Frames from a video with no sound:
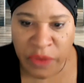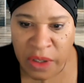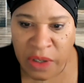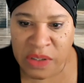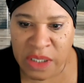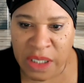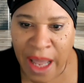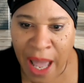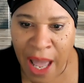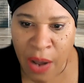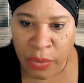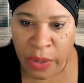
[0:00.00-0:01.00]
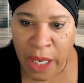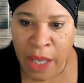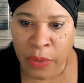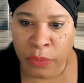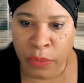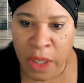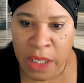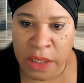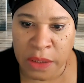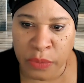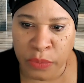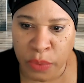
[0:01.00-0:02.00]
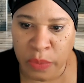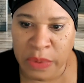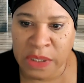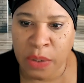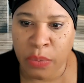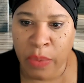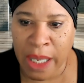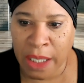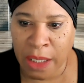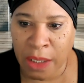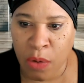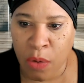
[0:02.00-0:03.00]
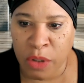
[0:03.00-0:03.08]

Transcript: it out and ruins the wedding,